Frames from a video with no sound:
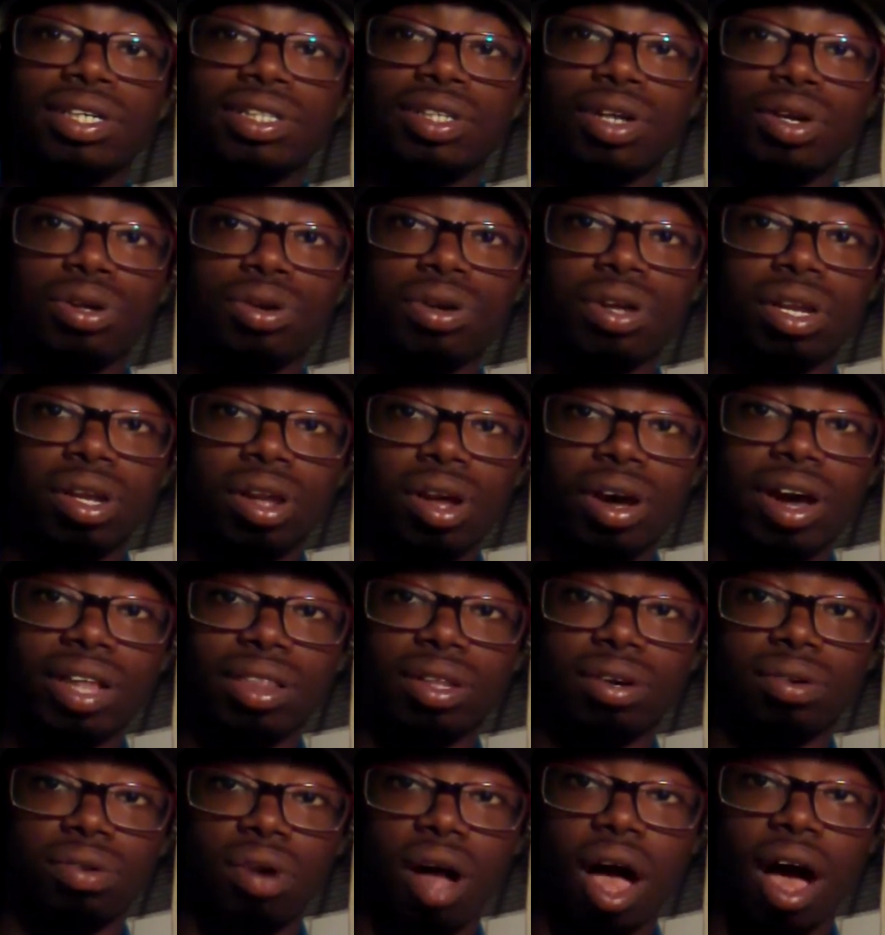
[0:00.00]
So you can look
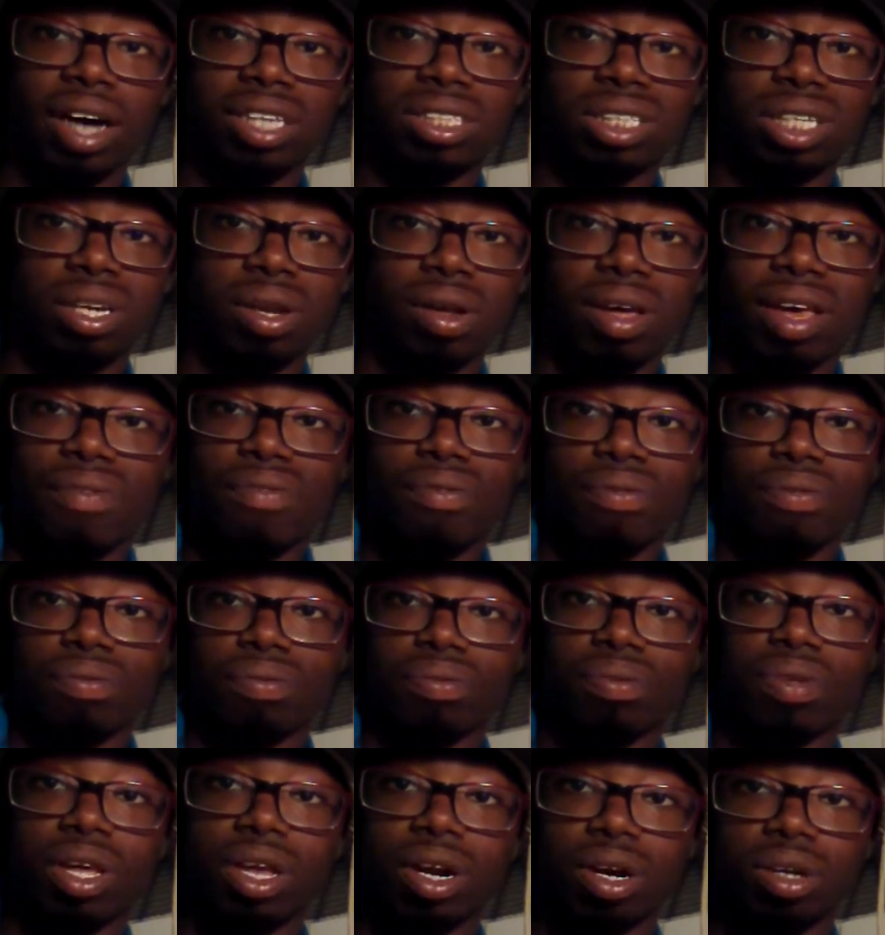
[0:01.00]
at the rocks and
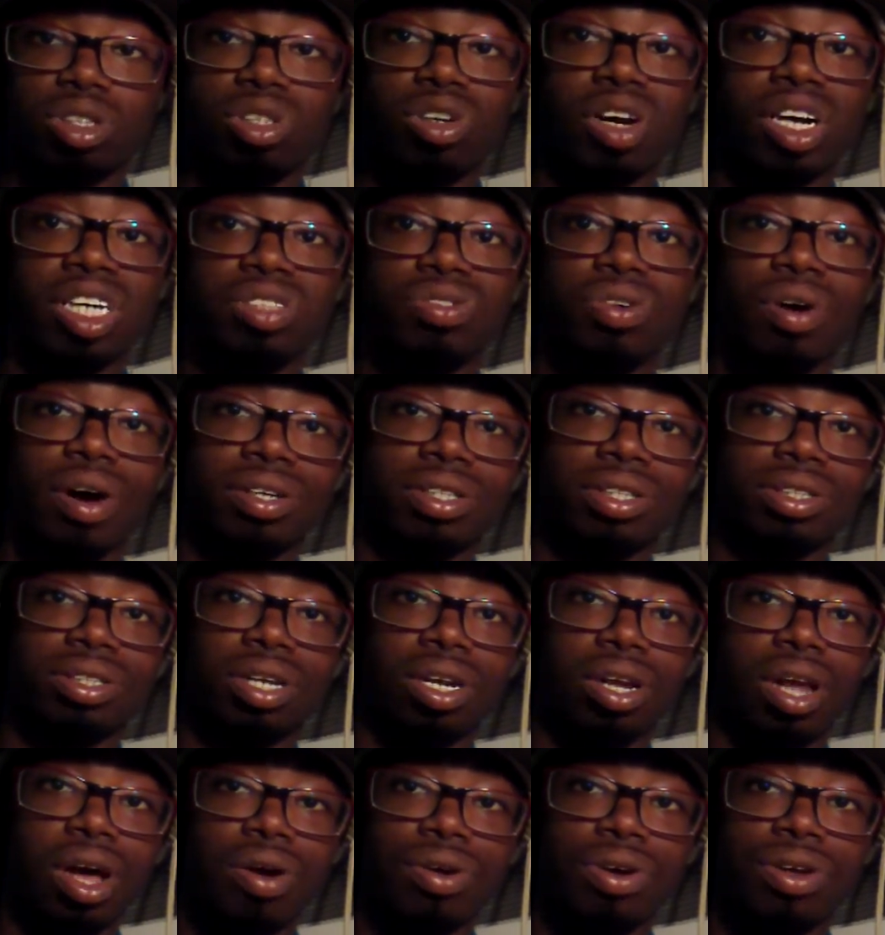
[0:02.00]
even you know trace fossils
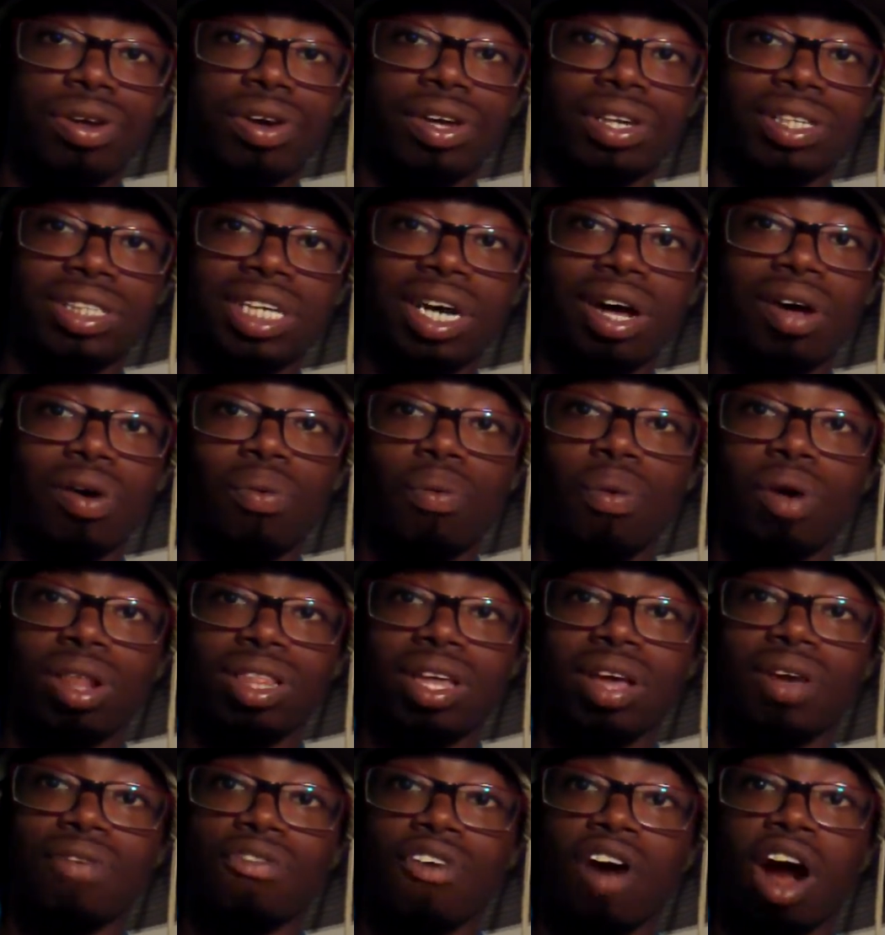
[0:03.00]
alone. You can tell
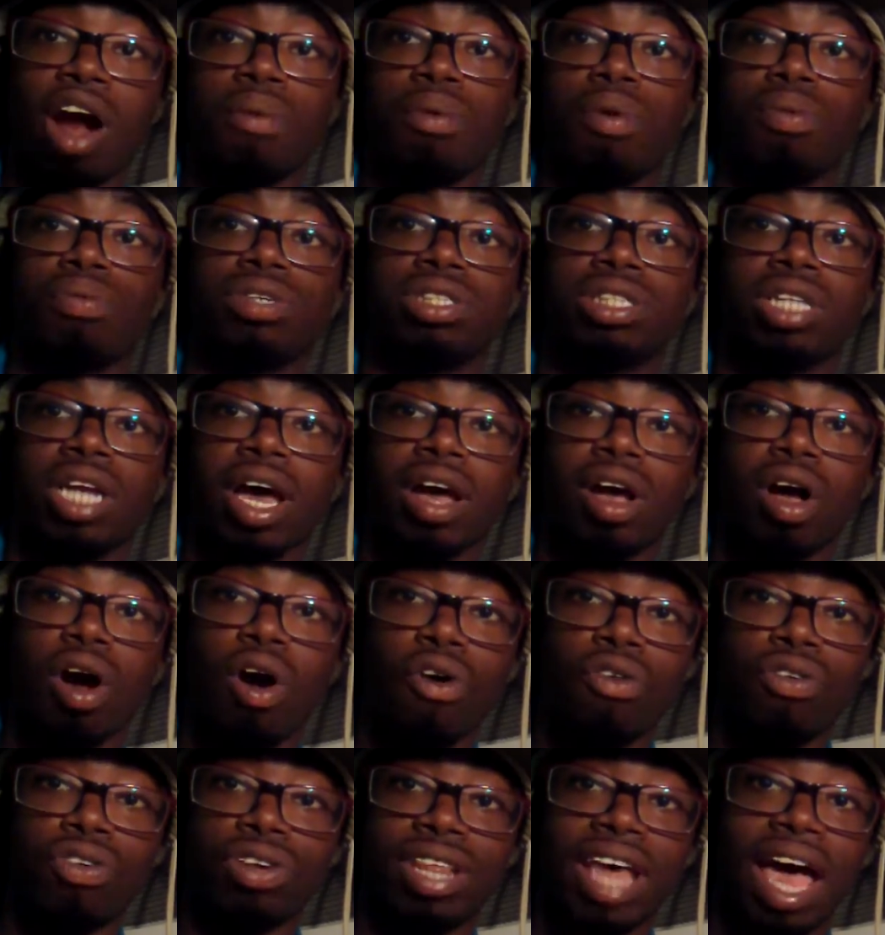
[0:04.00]
what the environment was like
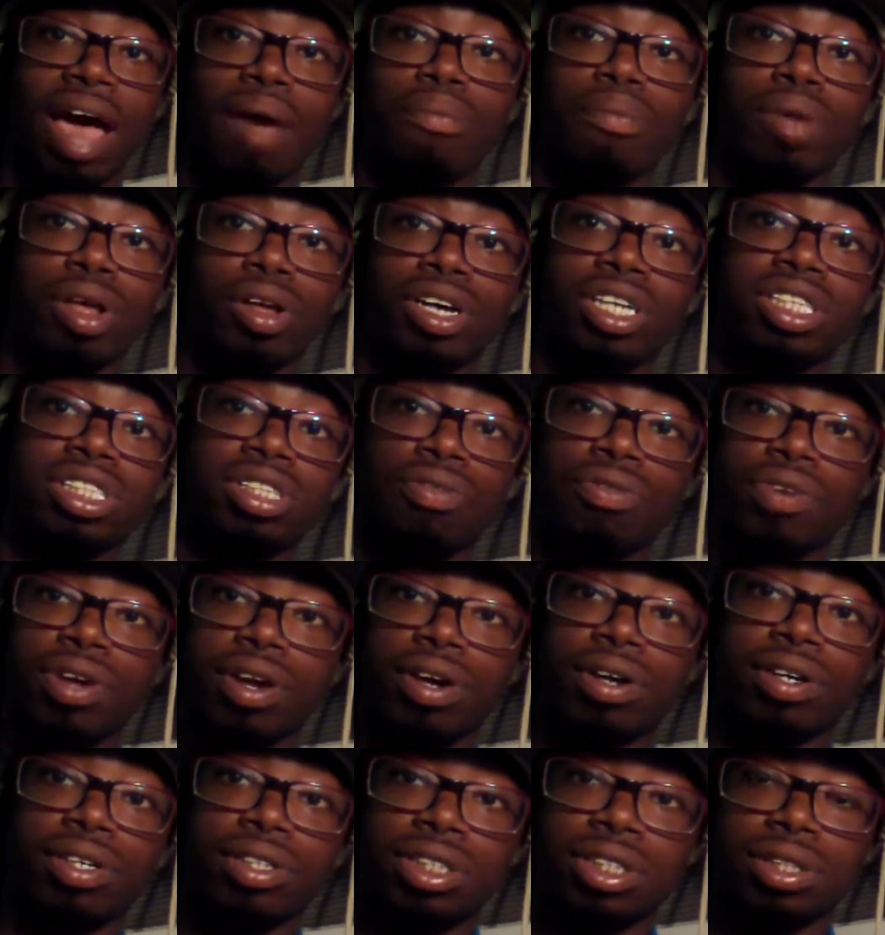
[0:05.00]
over that millions of
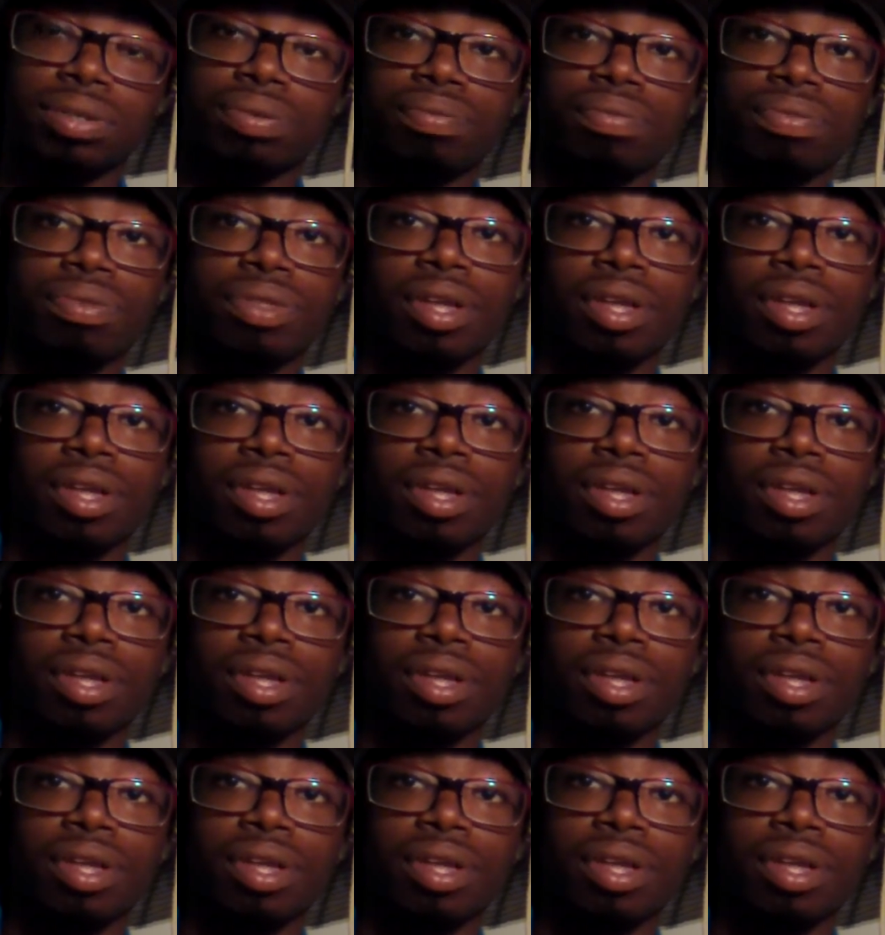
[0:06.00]
years.